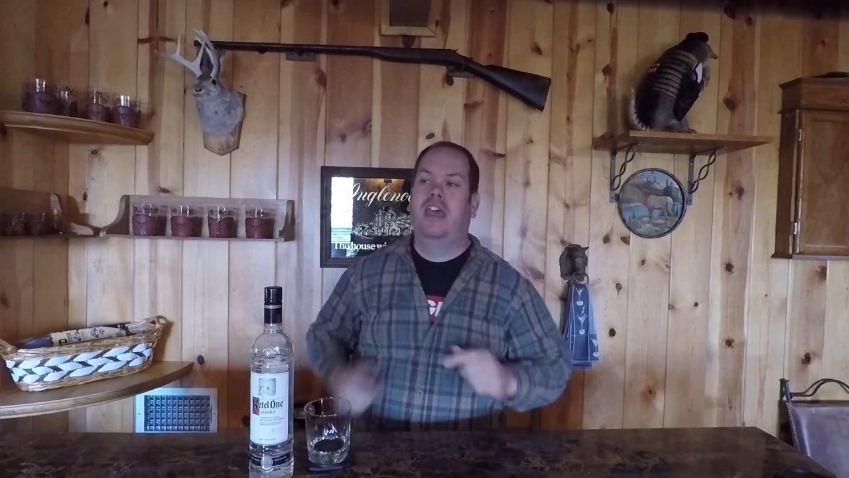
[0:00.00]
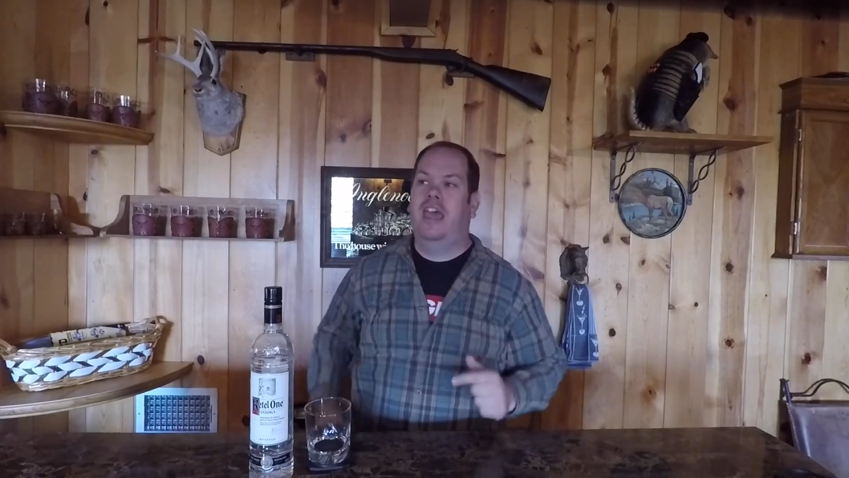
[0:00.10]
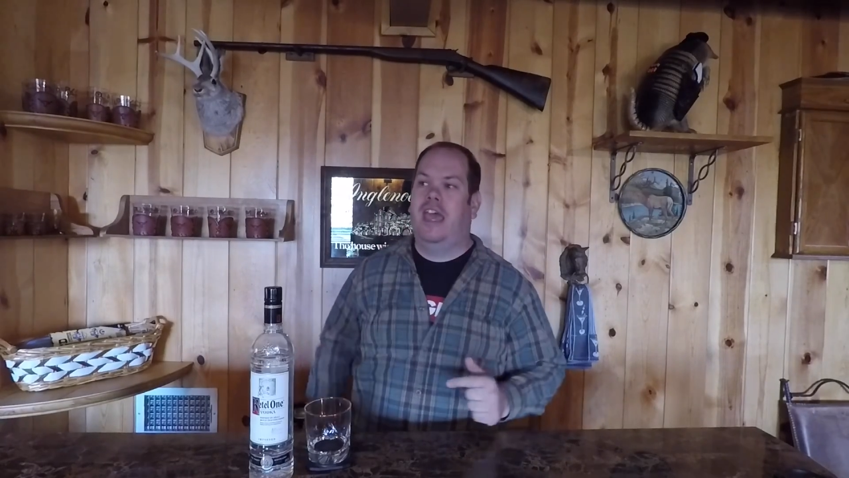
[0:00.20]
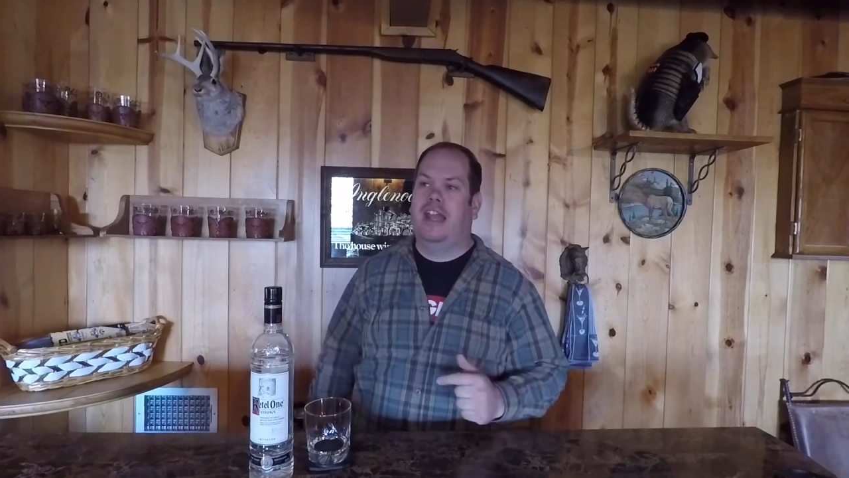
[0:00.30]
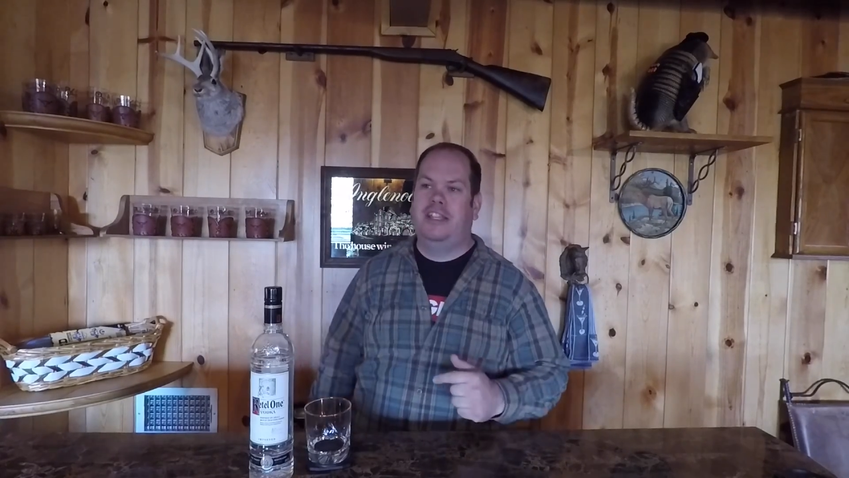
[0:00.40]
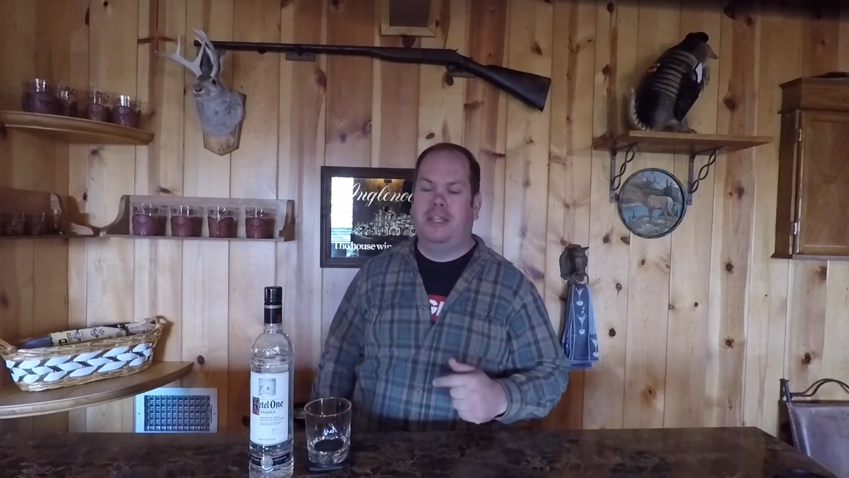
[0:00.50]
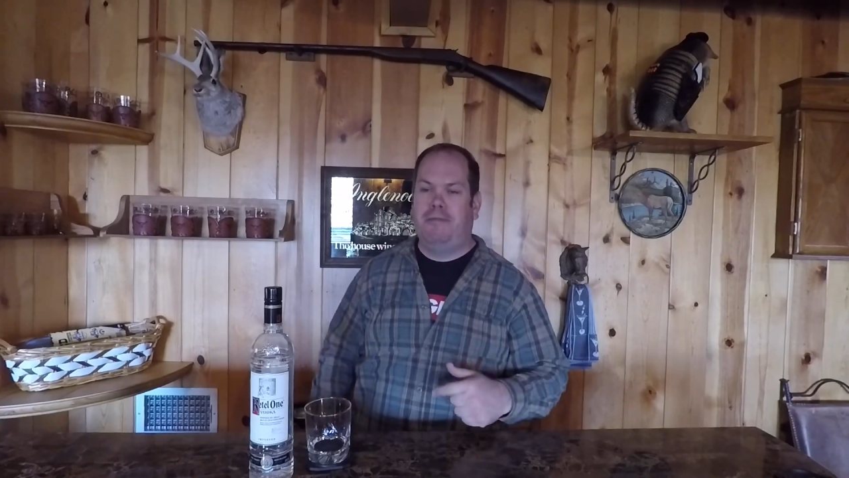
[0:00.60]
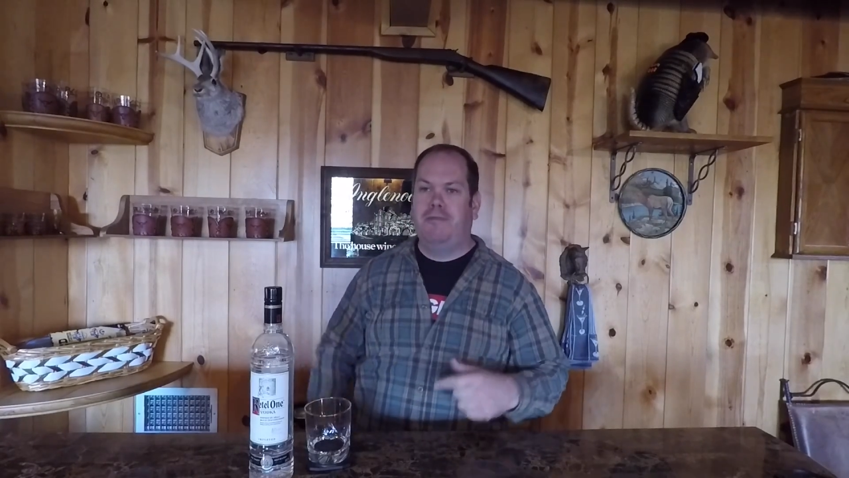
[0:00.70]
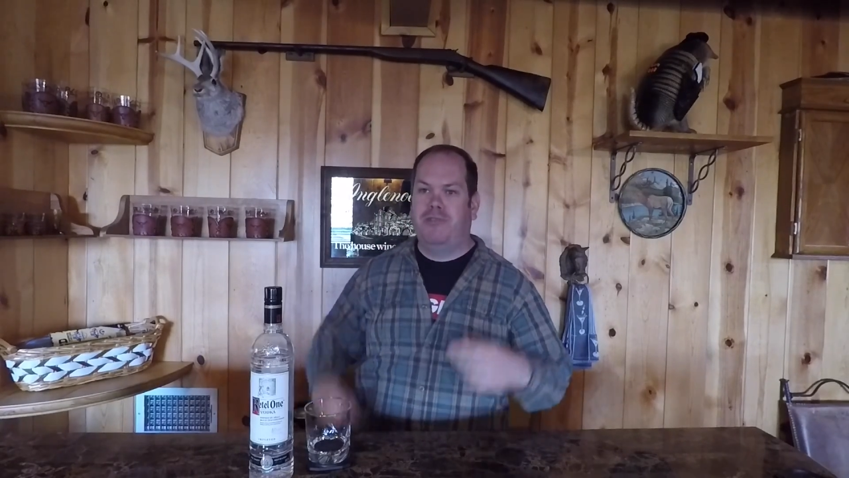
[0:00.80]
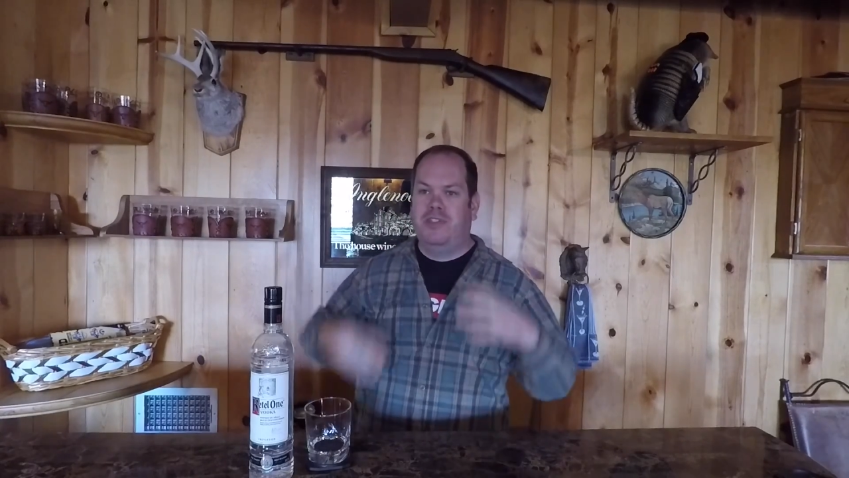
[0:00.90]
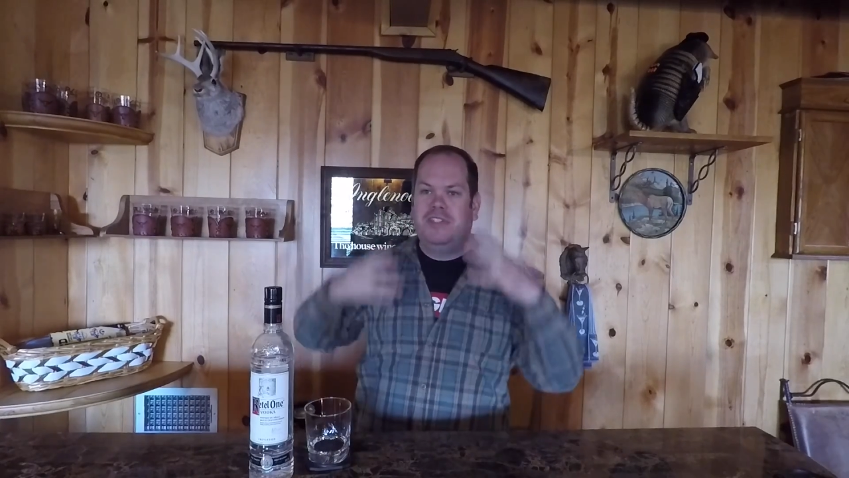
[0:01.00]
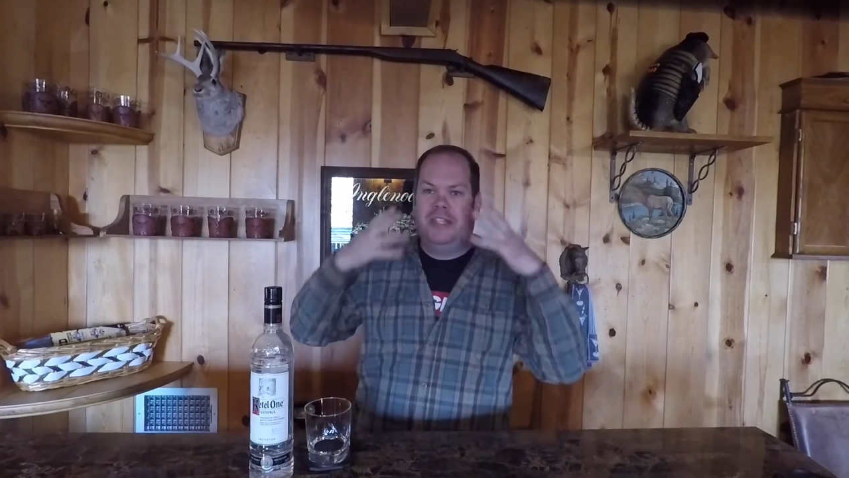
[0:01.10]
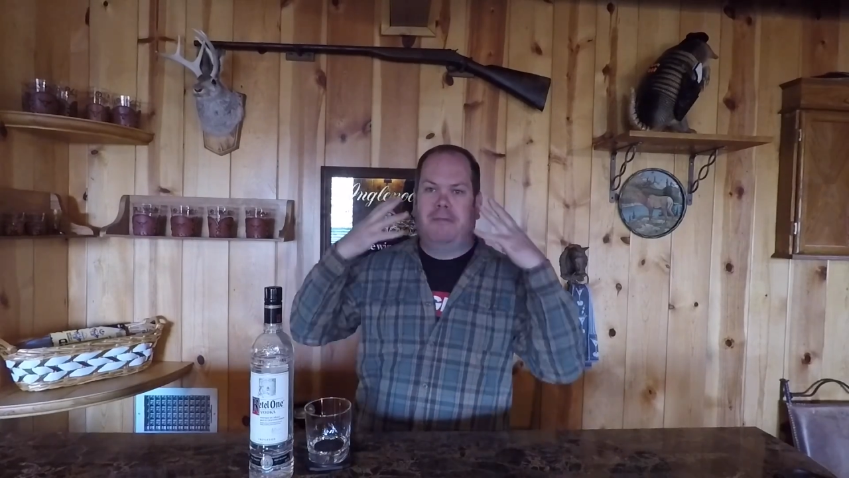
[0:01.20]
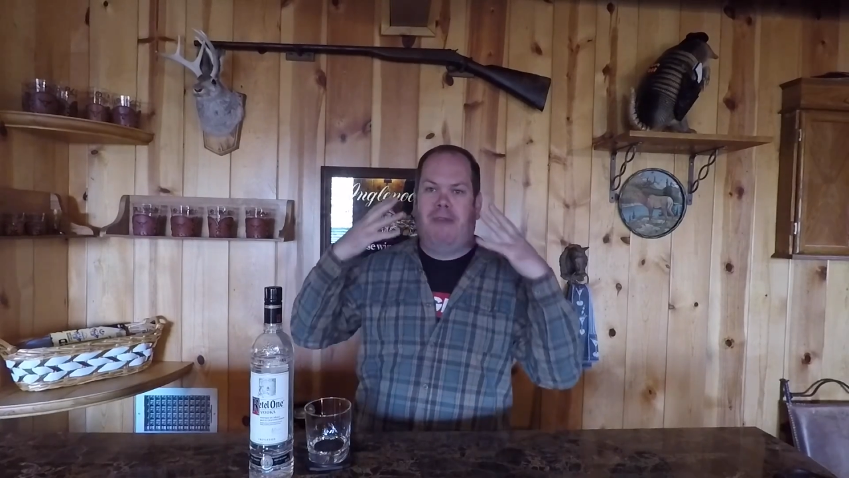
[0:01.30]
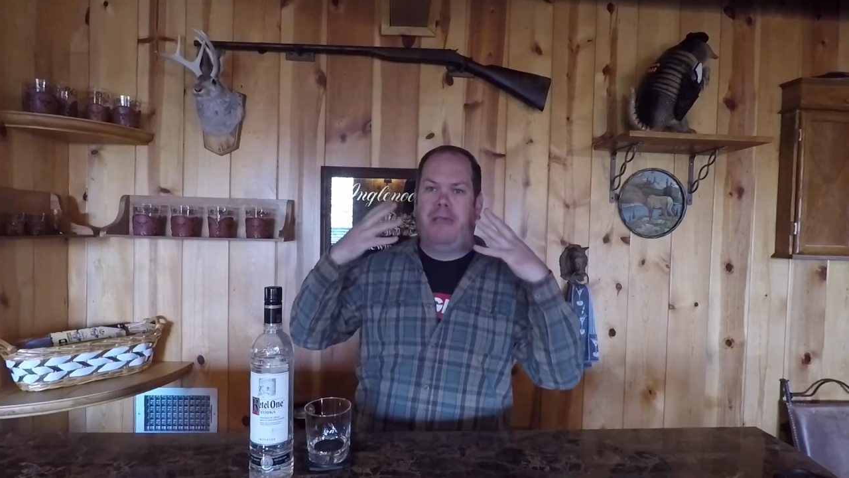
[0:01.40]
And I see people using
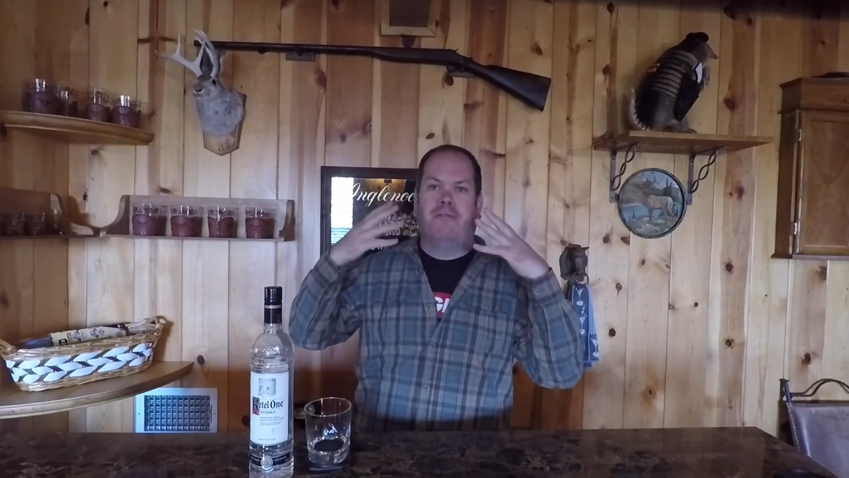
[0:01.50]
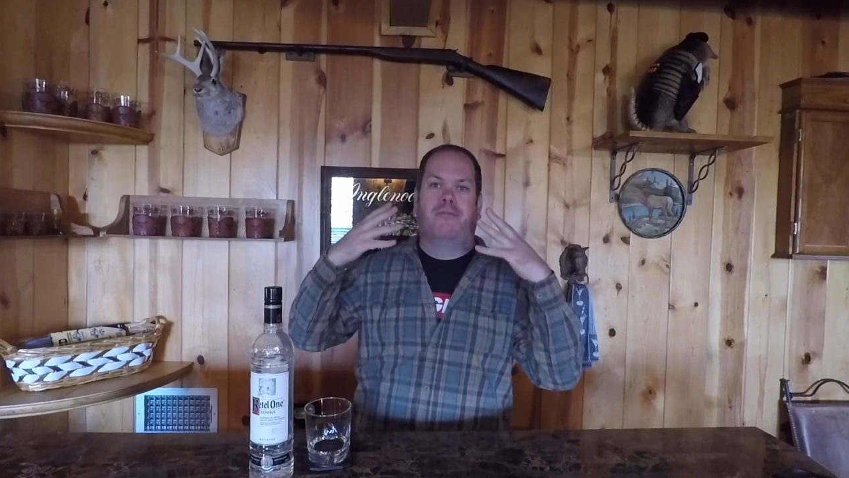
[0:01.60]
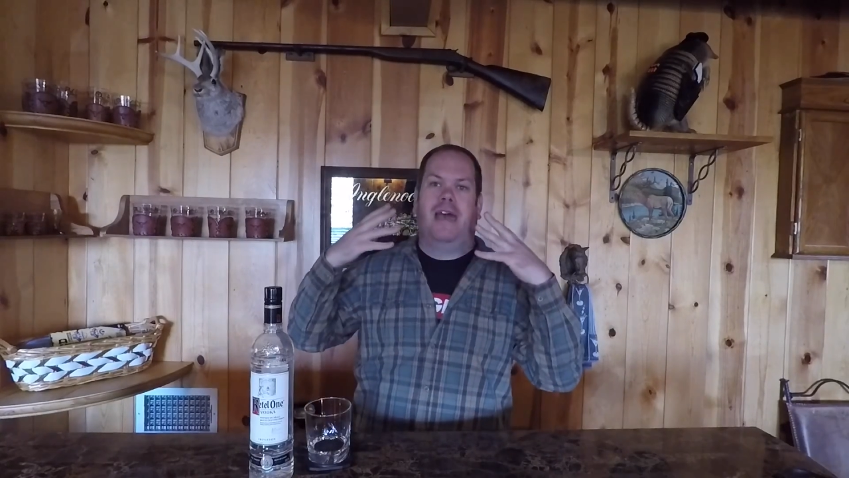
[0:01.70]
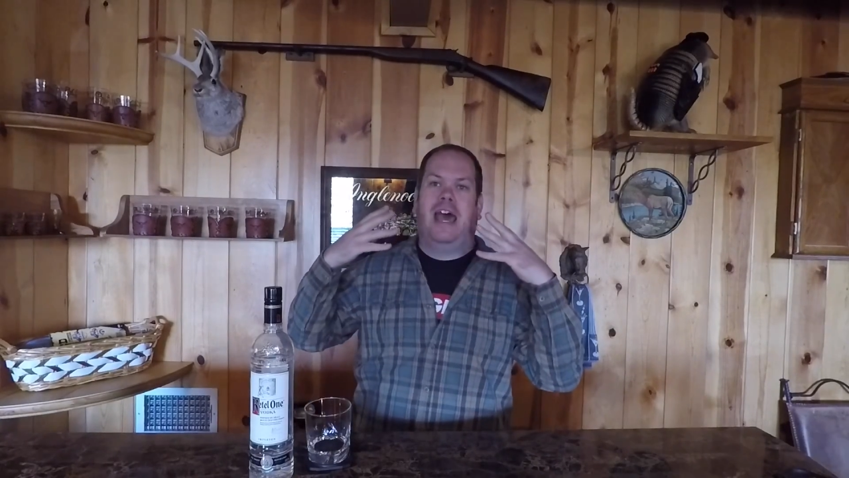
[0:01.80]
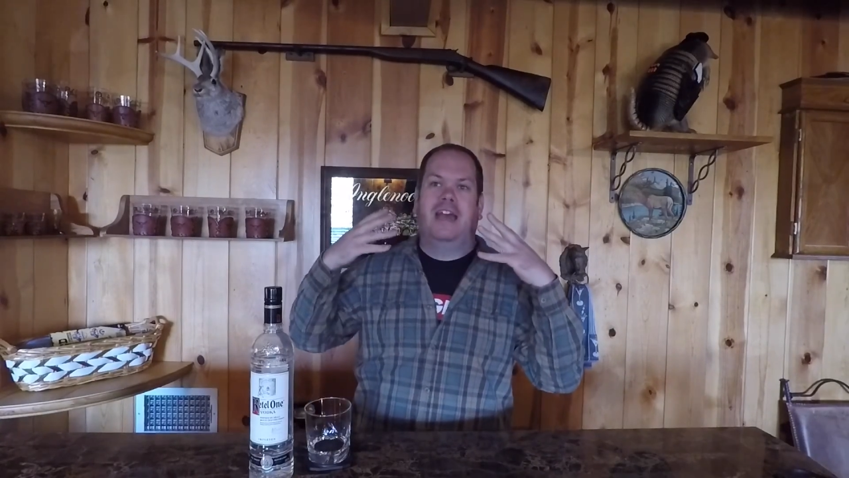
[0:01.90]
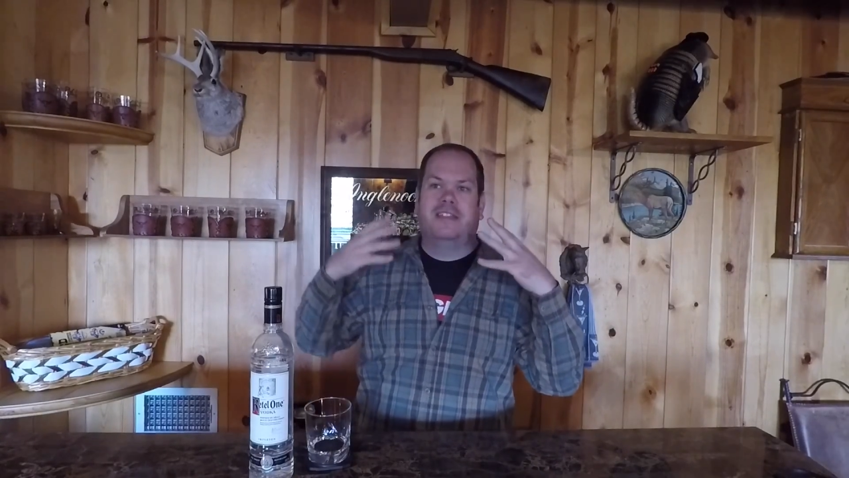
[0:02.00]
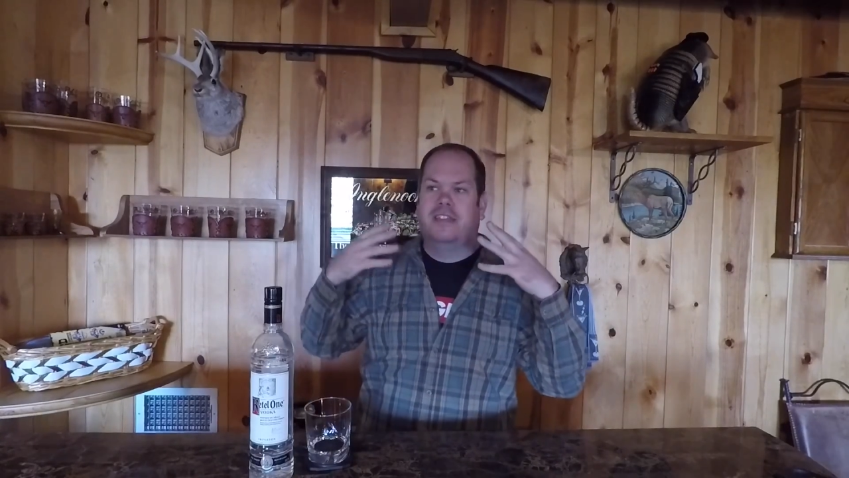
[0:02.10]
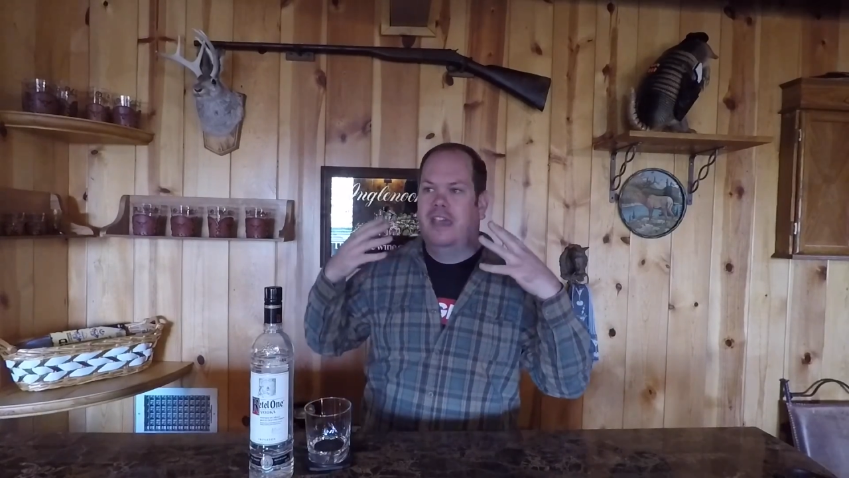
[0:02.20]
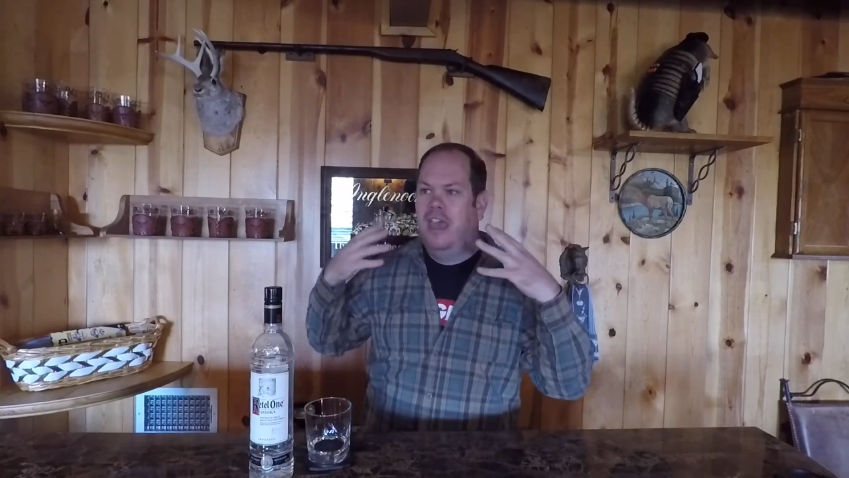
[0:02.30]
the paper mask